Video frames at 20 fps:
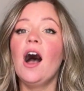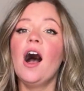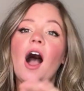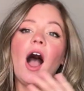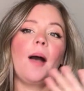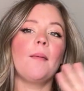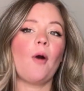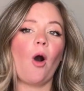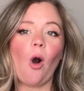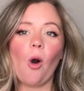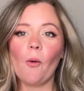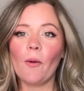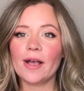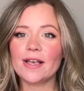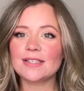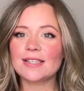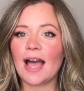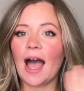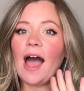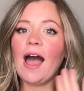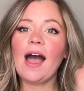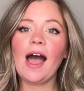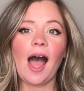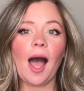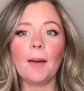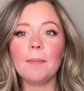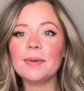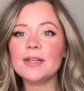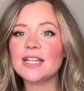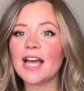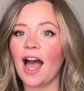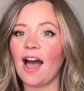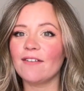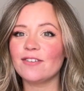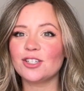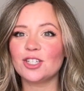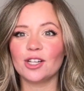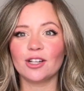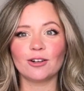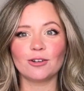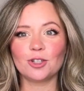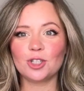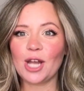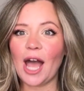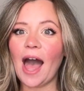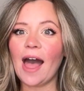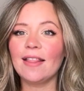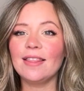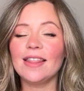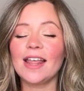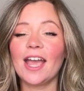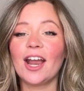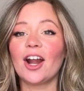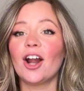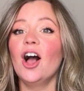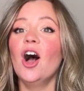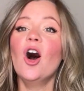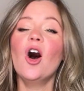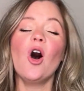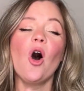I'm always happy to have a little chat in there,